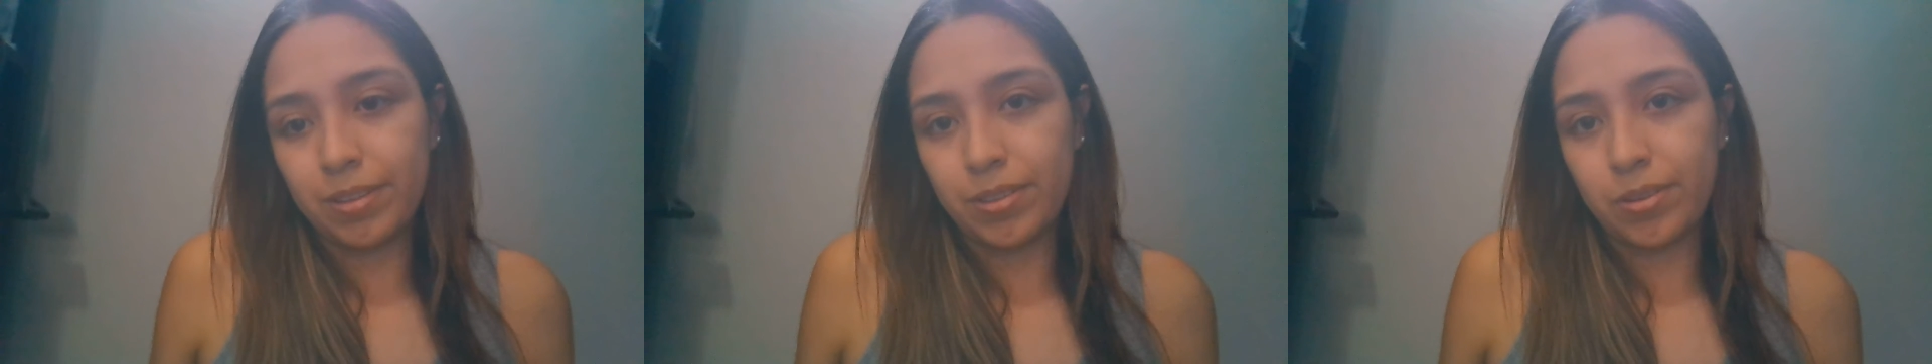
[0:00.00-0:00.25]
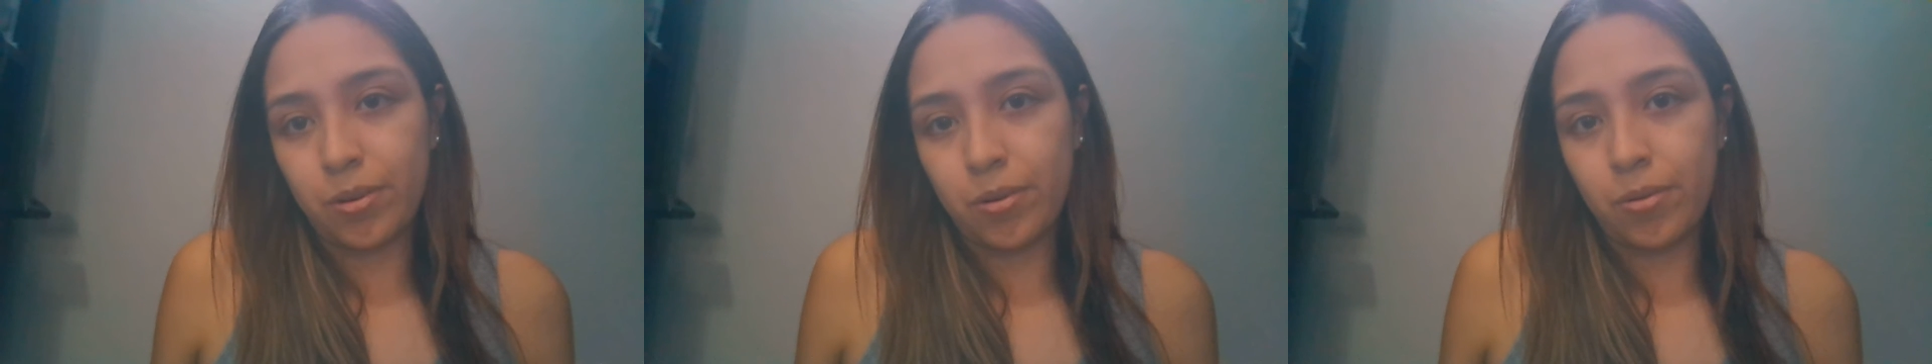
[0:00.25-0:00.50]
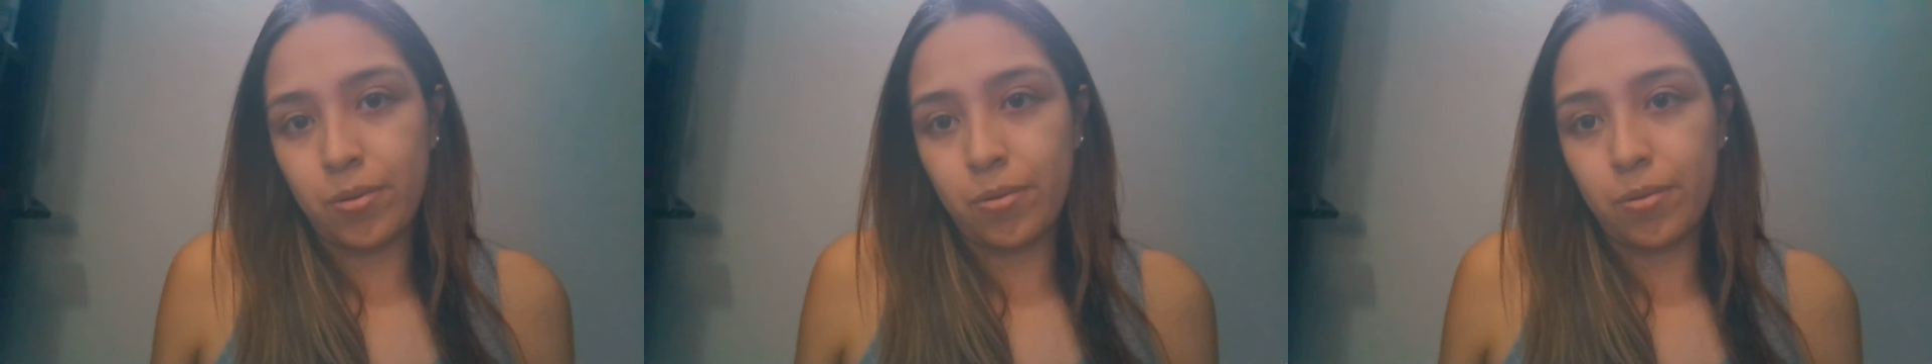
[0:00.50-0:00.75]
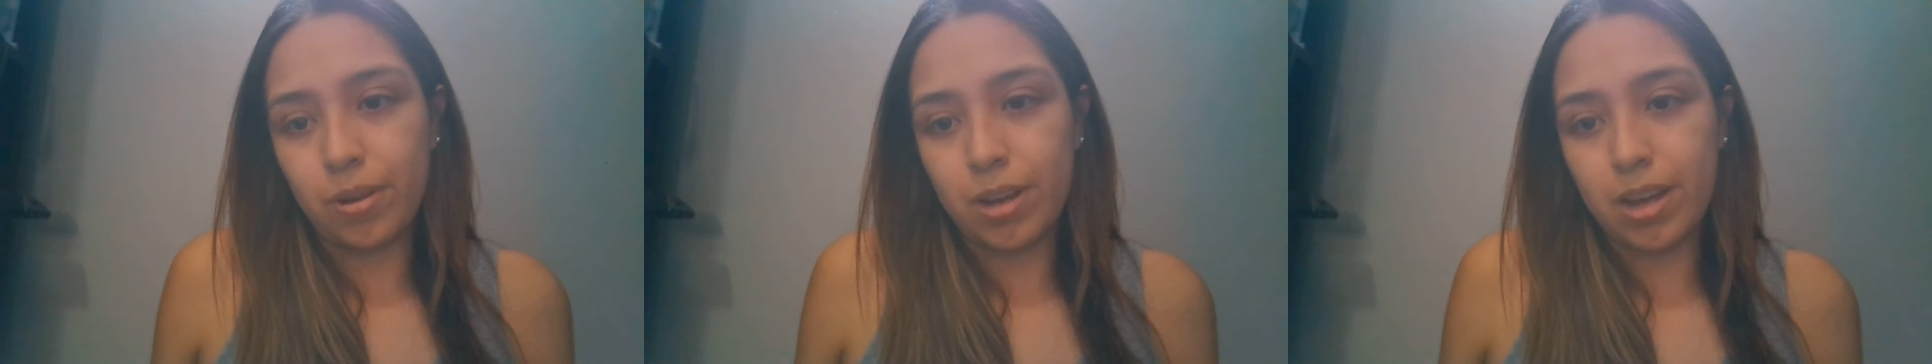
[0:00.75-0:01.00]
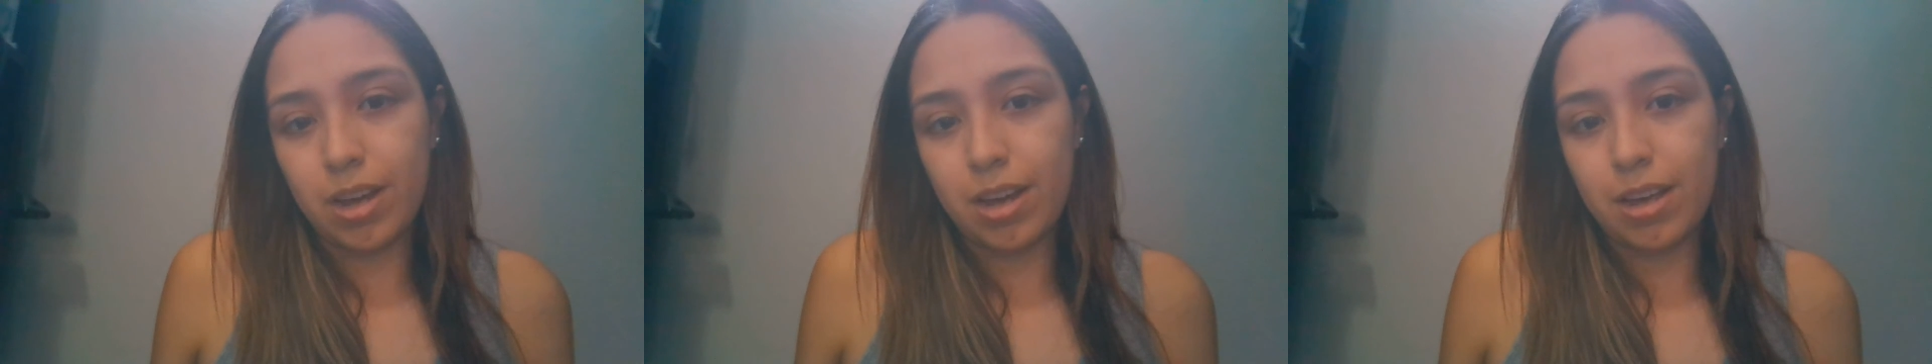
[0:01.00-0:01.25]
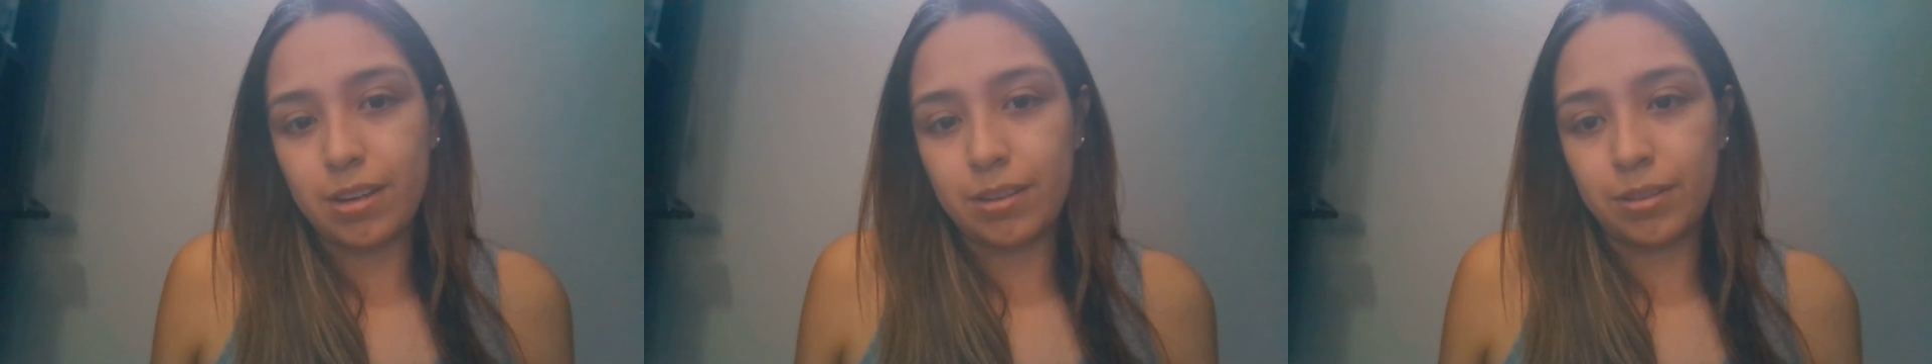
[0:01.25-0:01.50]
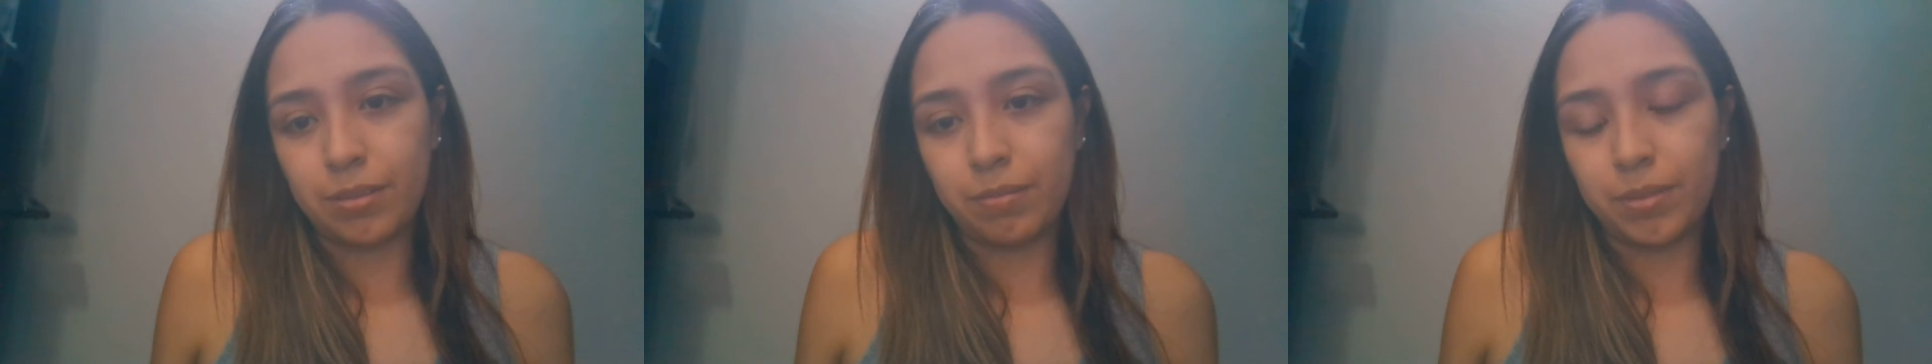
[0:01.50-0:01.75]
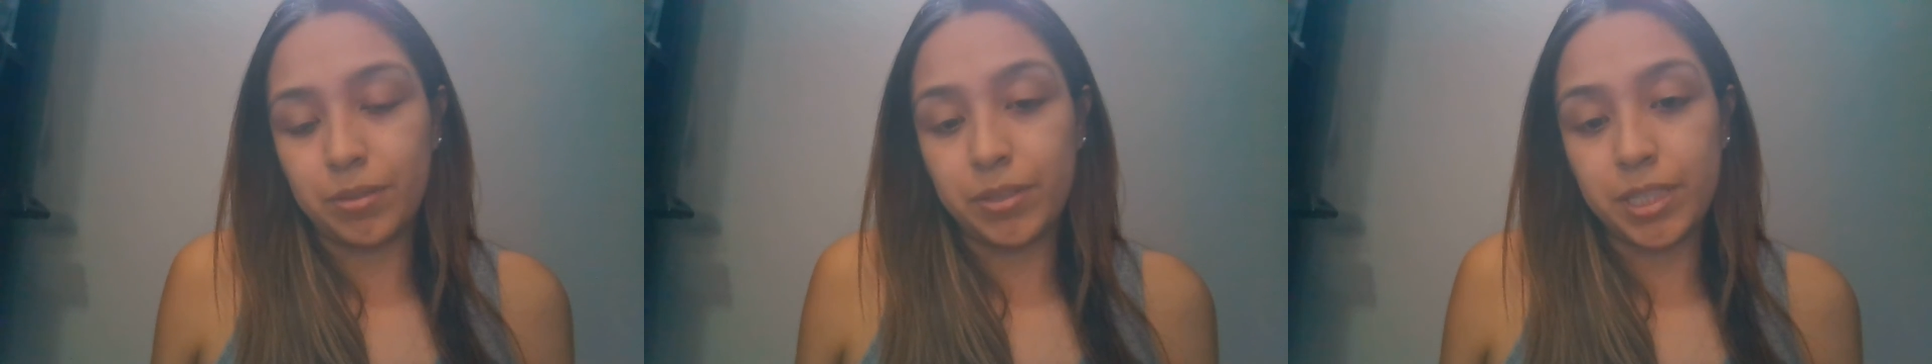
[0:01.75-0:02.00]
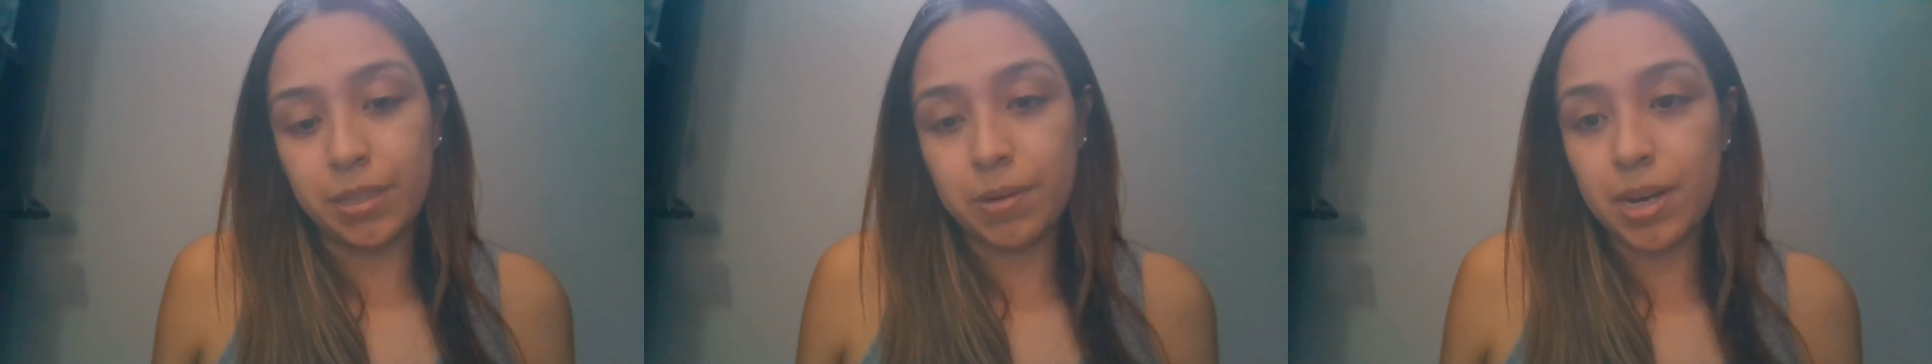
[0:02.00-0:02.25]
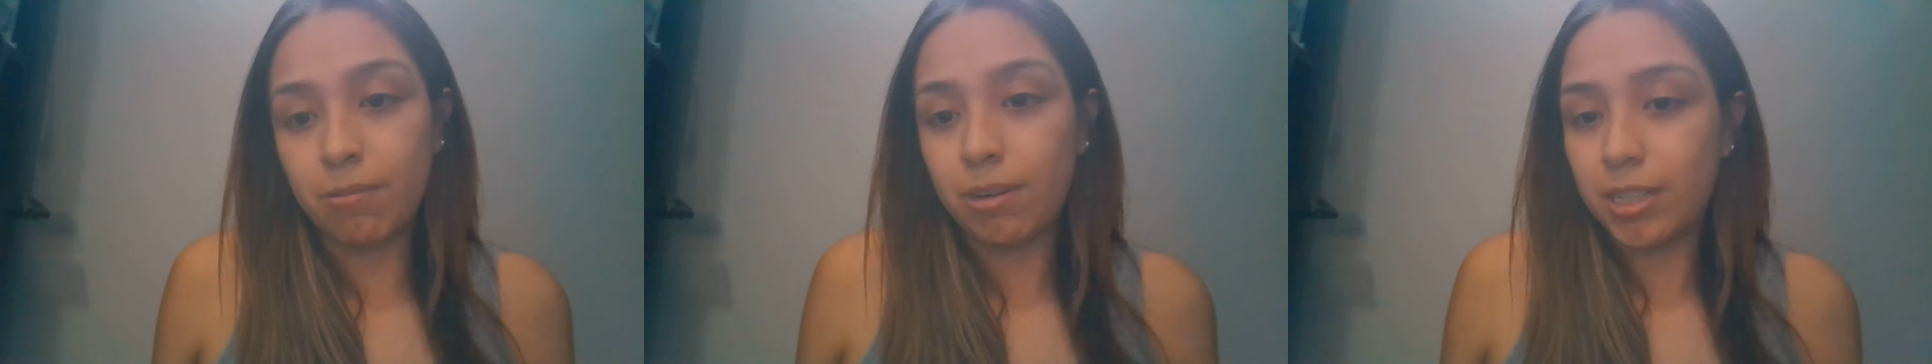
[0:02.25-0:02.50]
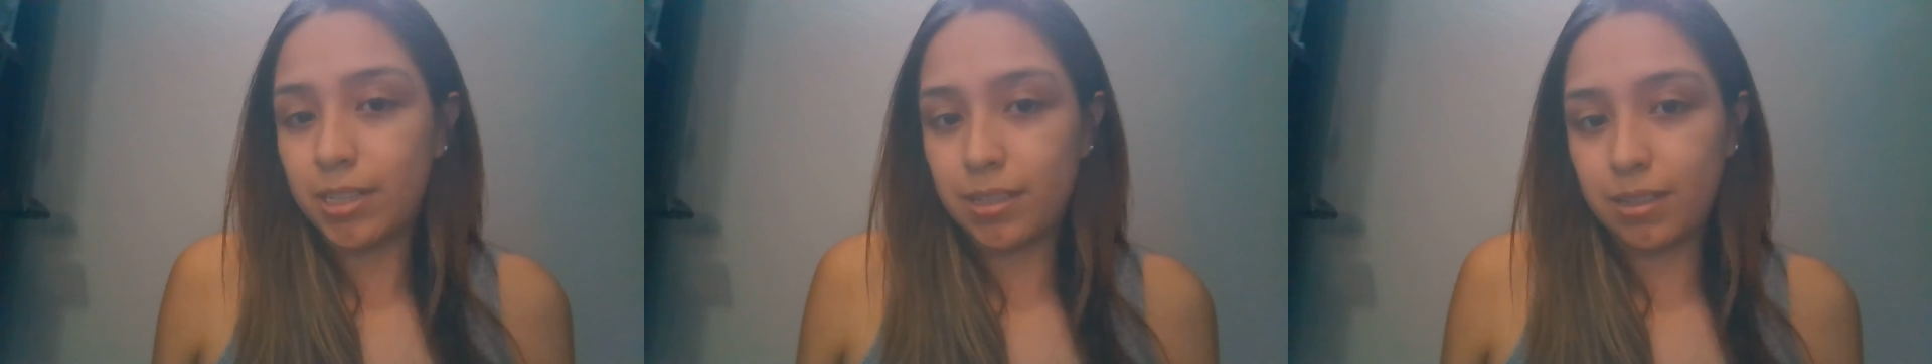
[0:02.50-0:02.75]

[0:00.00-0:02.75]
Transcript: so the reason why I wanted to